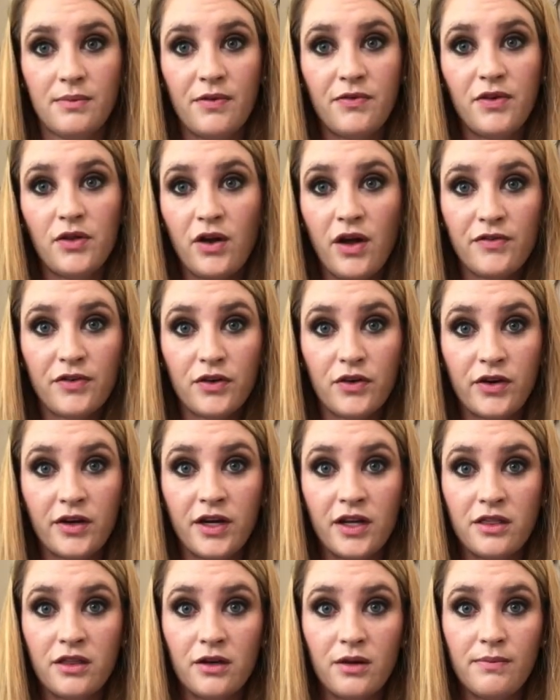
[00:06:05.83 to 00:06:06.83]
If you don't have a
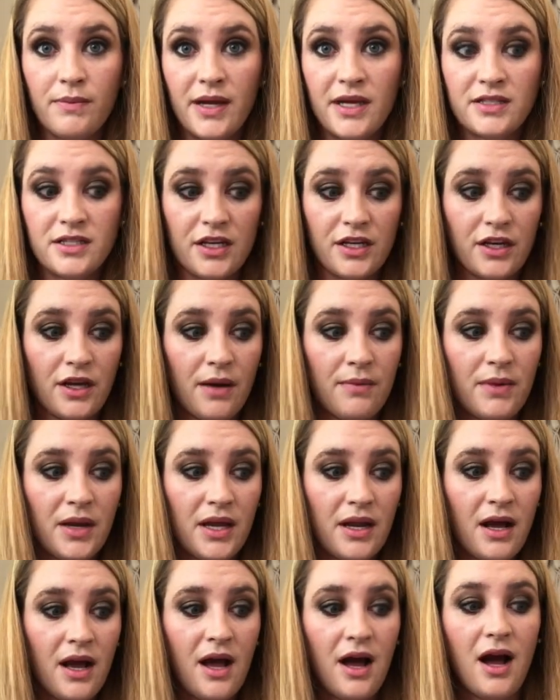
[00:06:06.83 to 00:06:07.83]
Cricut, they're amazing. I
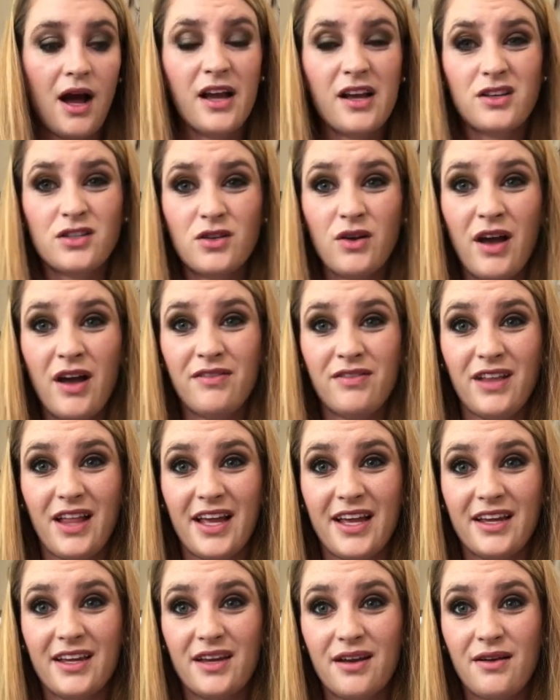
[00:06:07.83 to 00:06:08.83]
mean, I also have
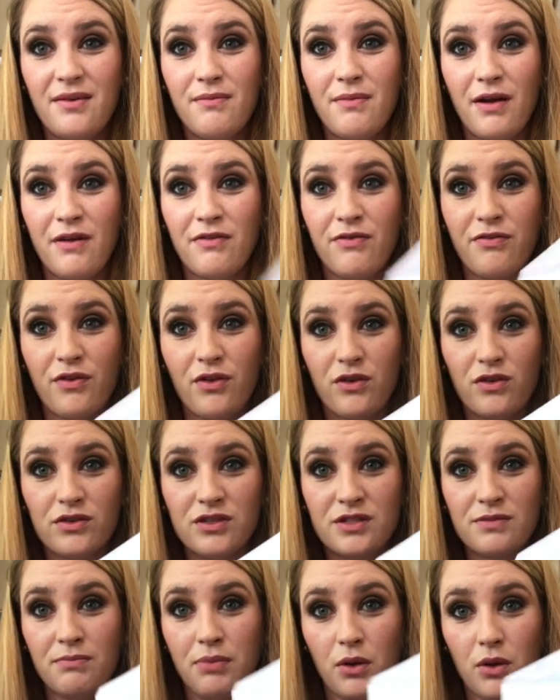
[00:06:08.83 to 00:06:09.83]
like my
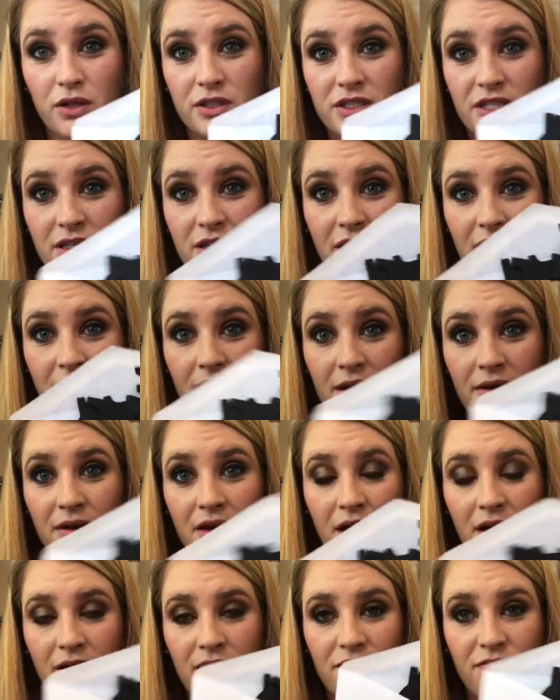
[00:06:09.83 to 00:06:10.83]
first bulletin that
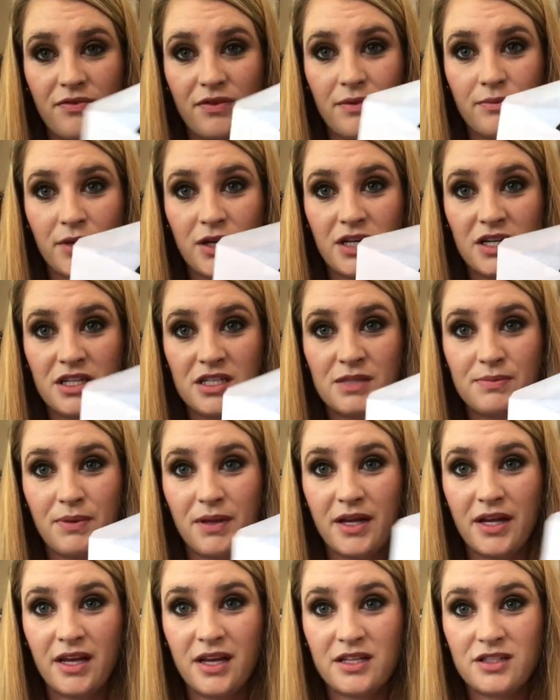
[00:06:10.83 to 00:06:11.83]
I'm going to
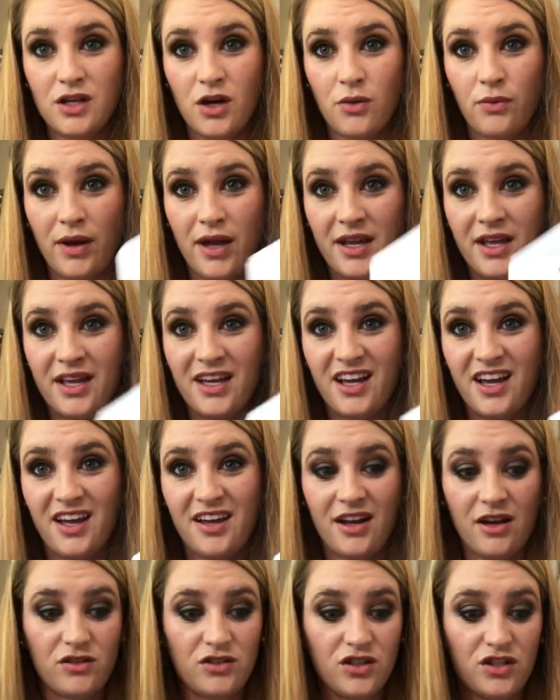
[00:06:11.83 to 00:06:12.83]
display is all ready and
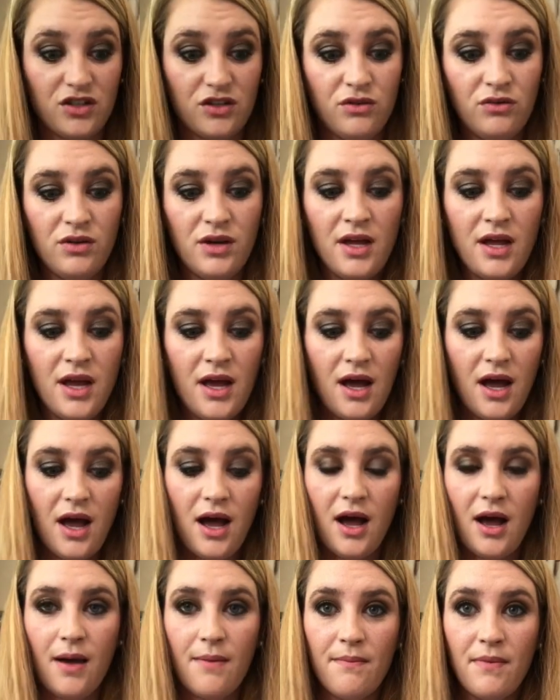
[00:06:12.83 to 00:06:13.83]
cut out too.
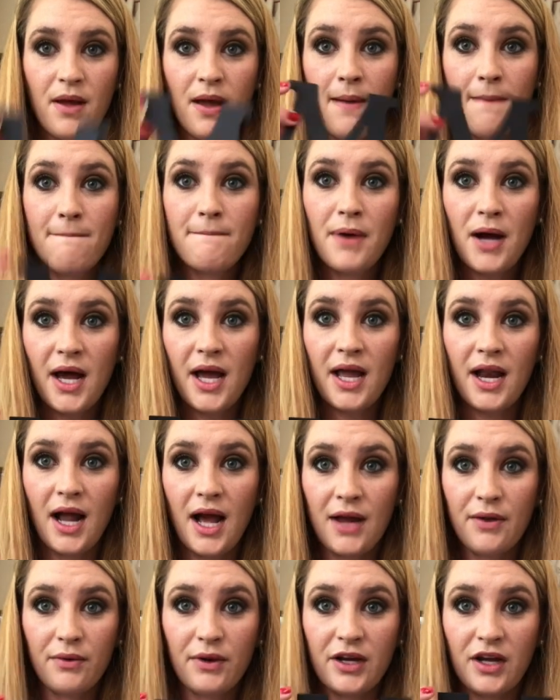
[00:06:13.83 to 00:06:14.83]
But
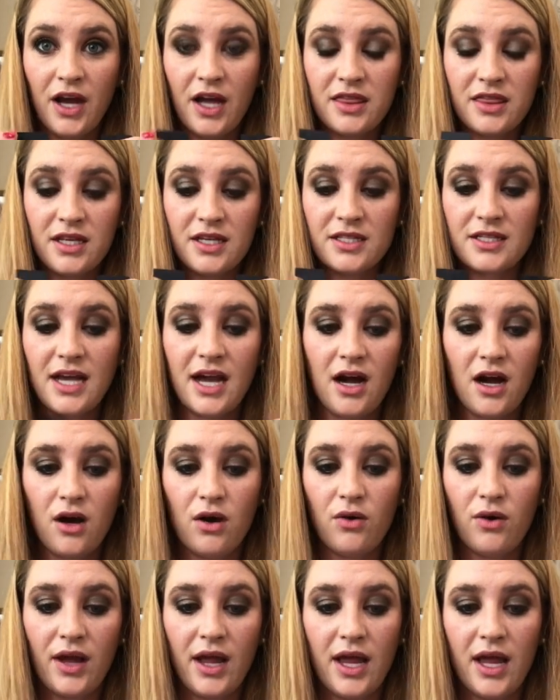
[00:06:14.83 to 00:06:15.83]
I recut these
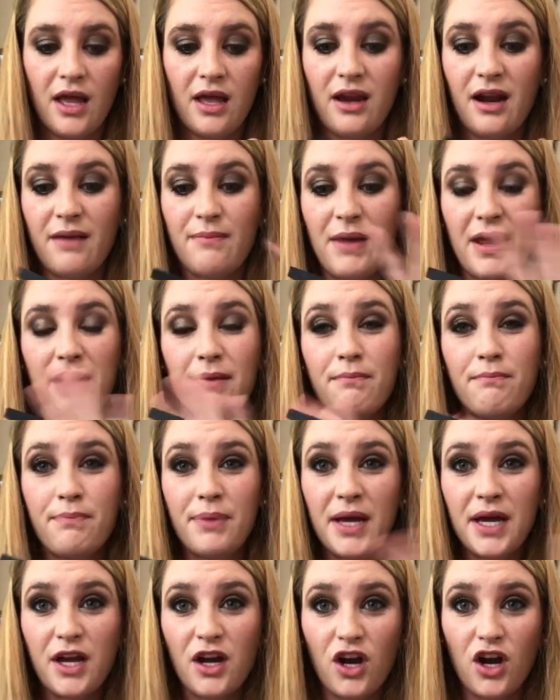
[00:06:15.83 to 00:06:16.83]
out and I made them
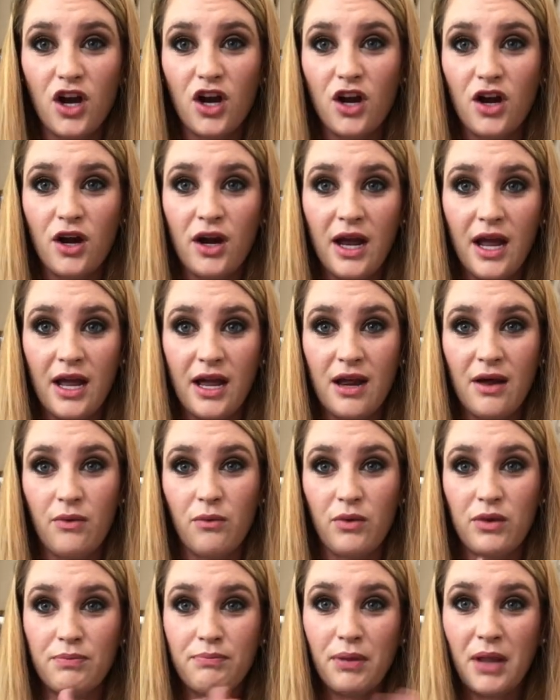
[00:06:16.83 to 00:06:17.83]
bigger
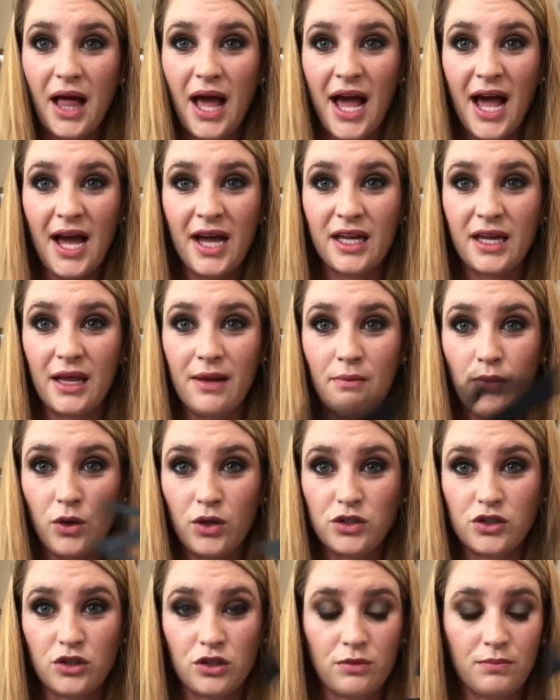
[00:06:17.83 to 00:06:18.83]
and with black and
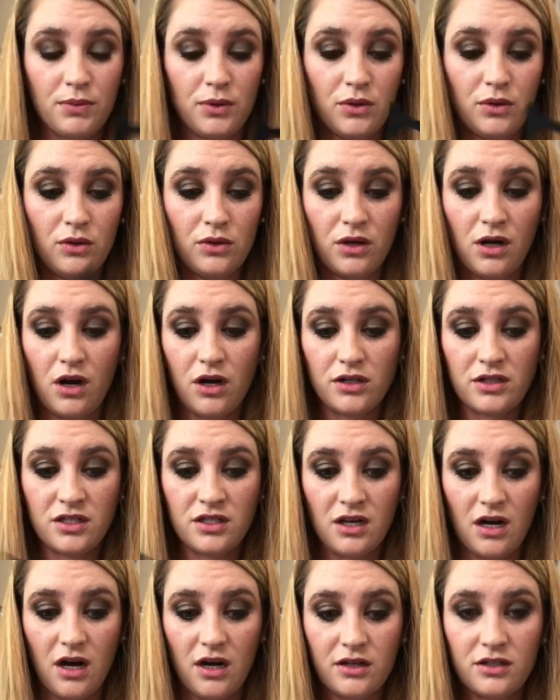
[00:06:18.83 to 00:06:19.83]
more durable
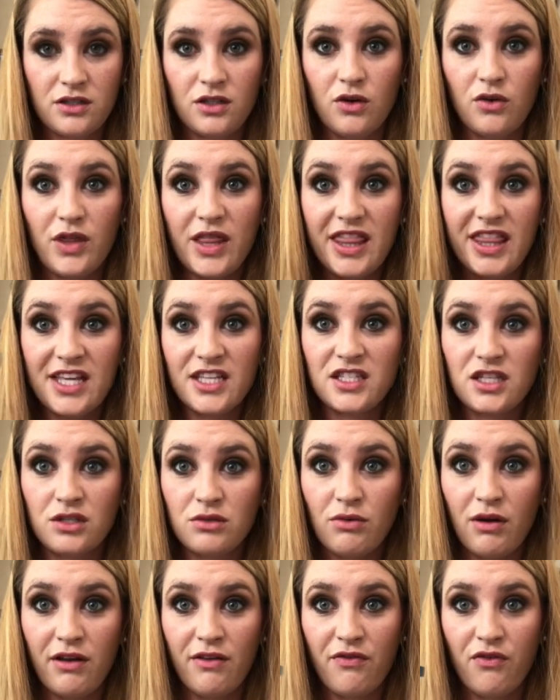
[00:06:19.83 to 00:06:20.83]
cardstock. So this
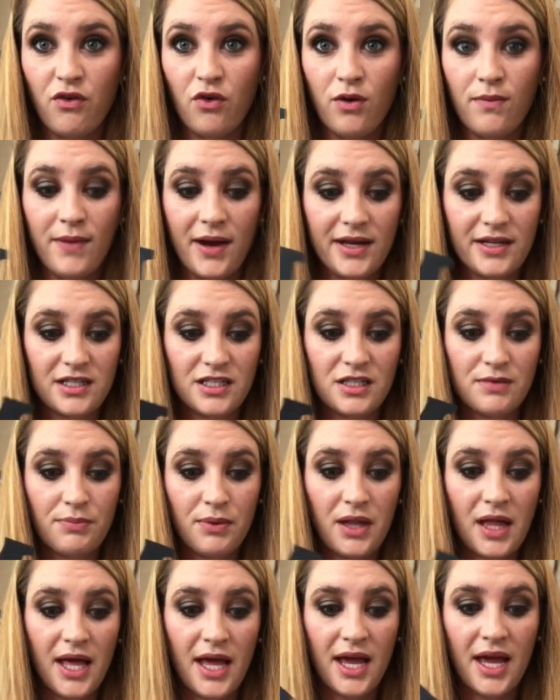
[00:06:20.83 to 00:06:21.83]
is ready for my
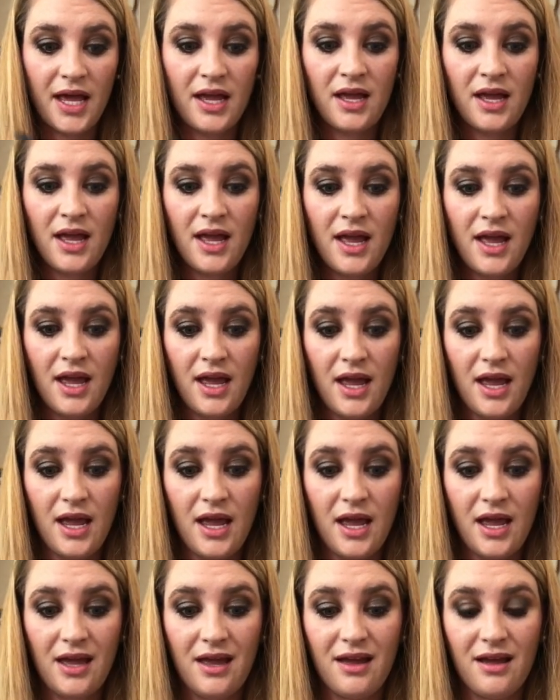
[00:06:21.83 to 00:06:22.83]
display,
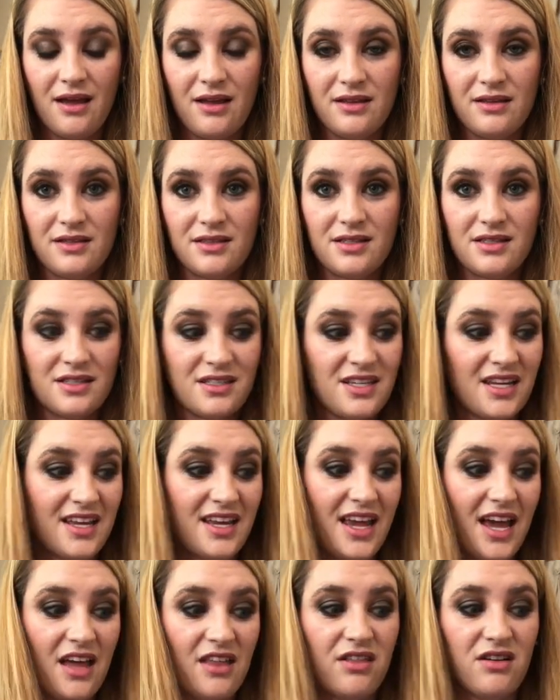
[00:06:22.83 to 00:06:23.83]
and
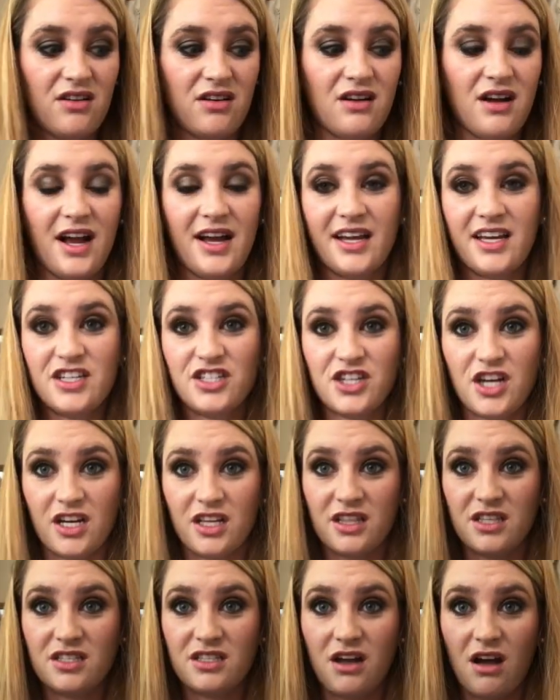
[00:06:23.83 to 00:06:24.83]
together I can
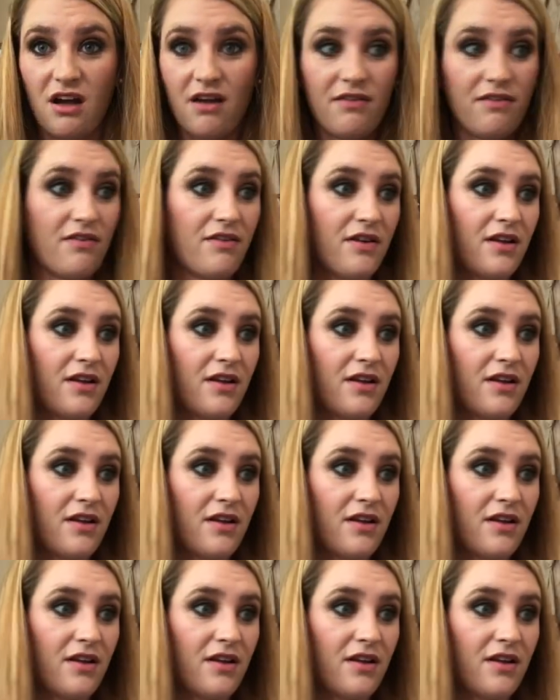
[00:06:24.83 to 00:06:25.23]
check this off.